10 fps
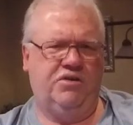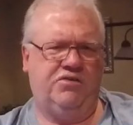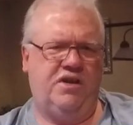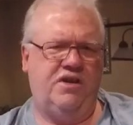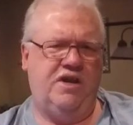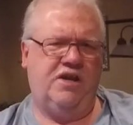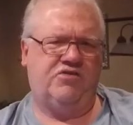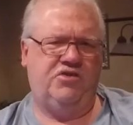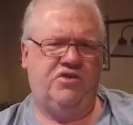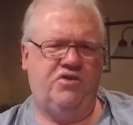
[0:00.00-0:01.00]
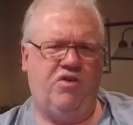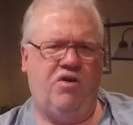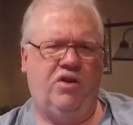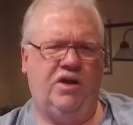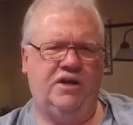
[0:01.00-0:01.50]
It's not actually on their
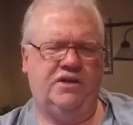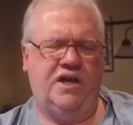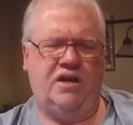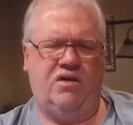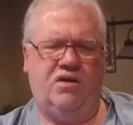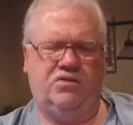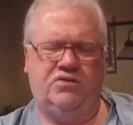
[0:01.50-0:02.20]
online catalog.